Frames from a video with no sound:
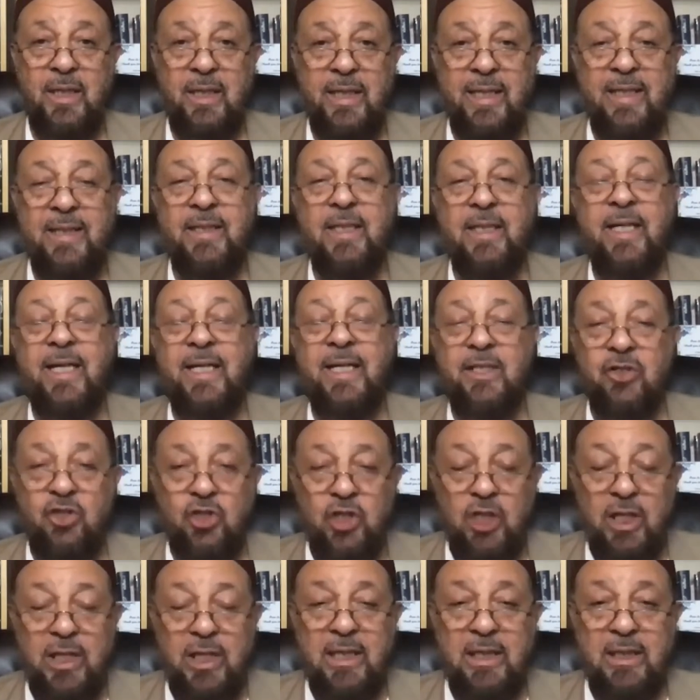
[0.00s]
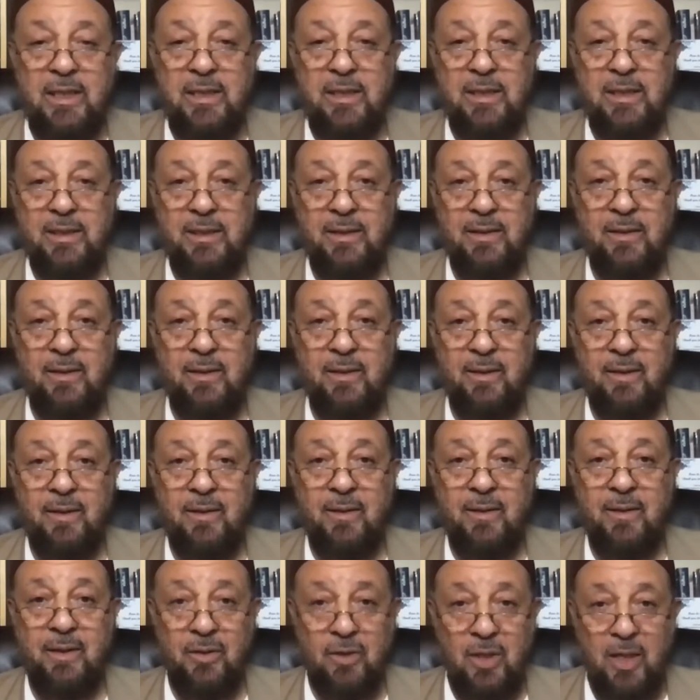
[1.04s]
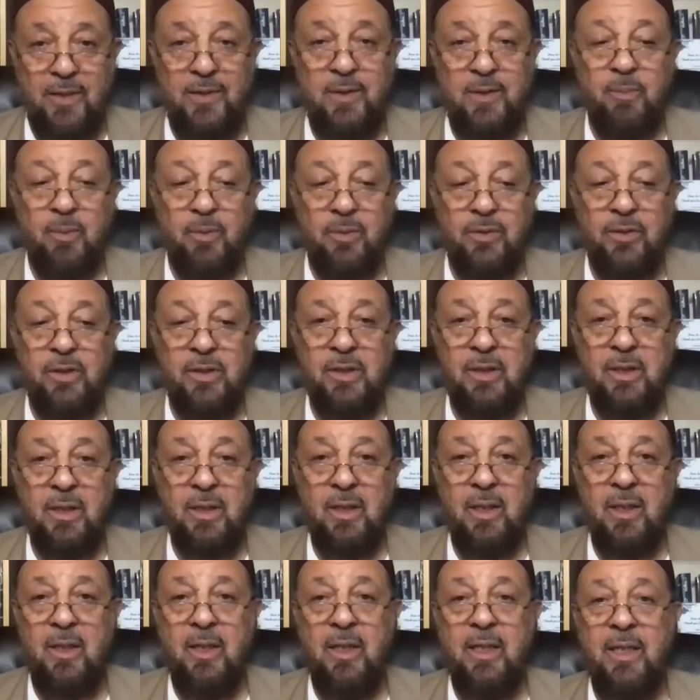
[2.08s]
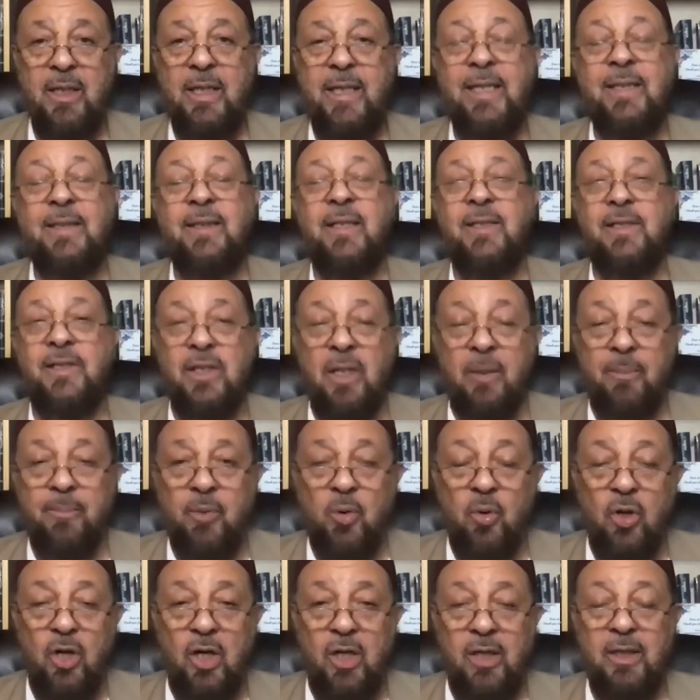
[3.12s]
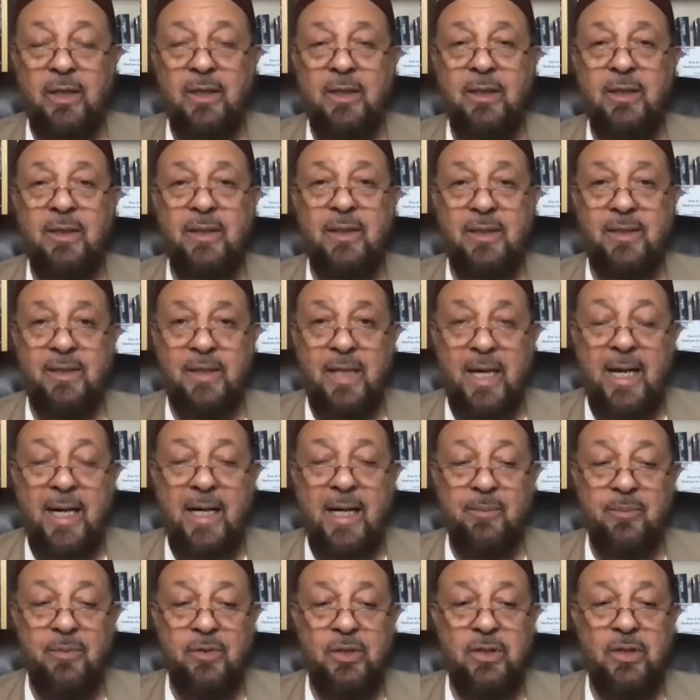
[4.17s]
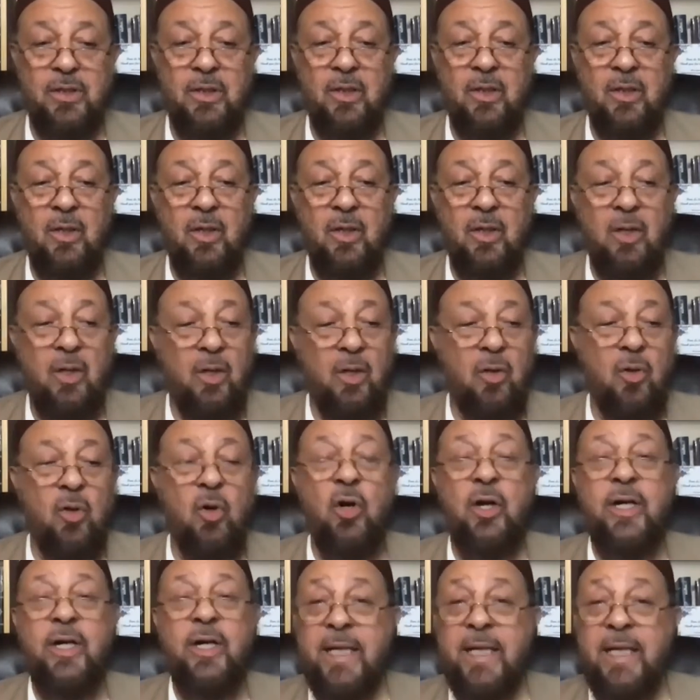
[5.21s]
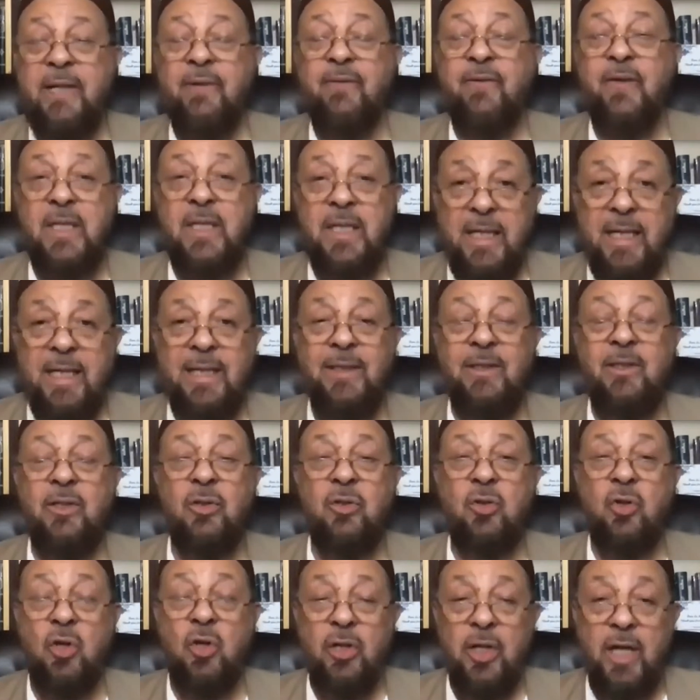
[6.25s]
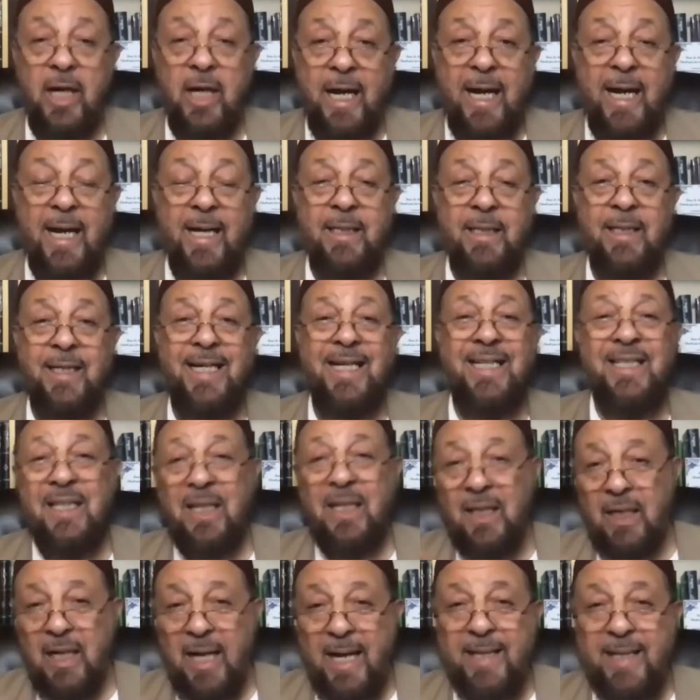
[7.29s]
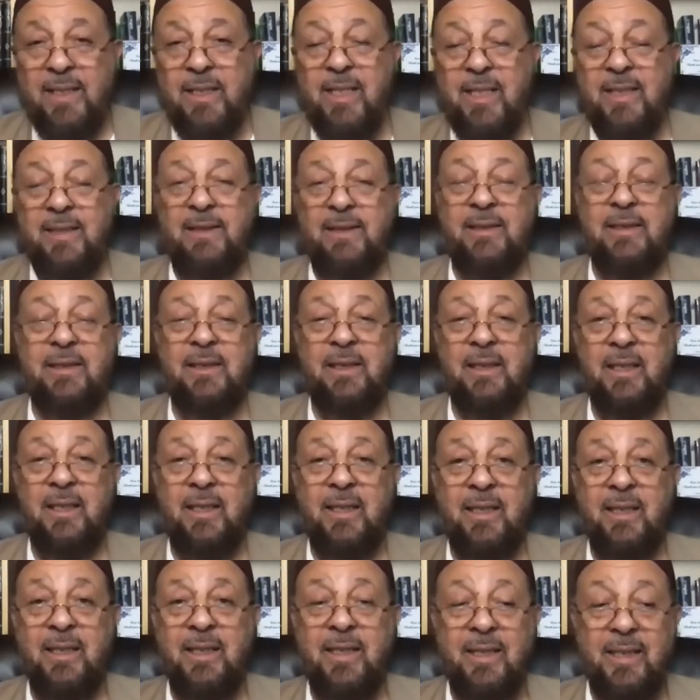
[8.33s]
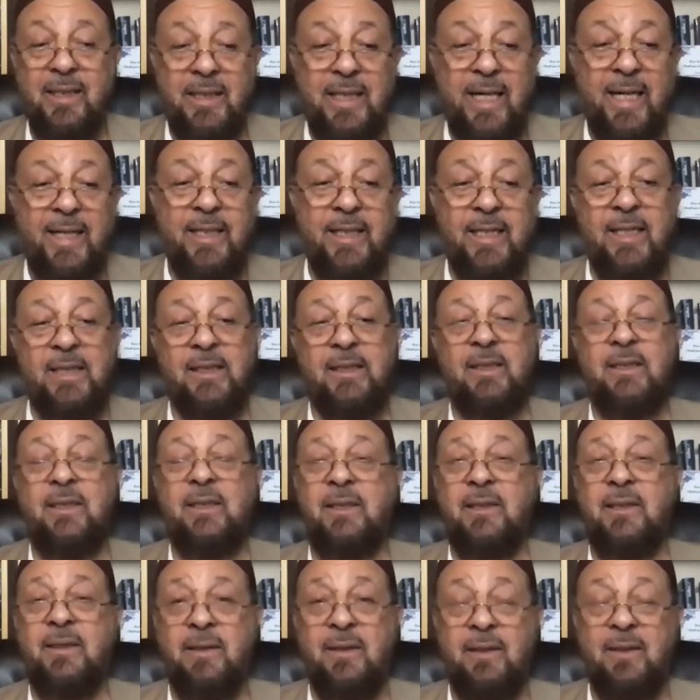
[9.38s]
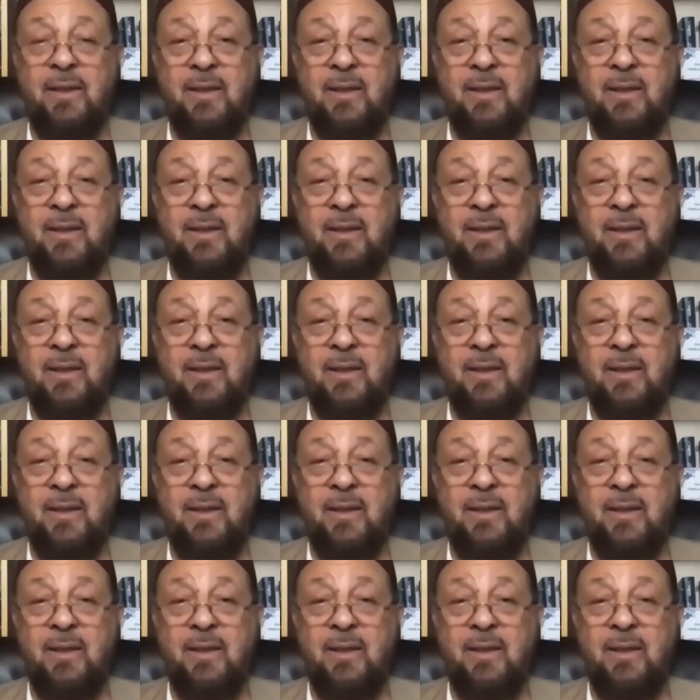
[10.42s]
in the Injil, the Gospels, in the Zabor, the Psalms, or even in the Quran in the likeness that it is.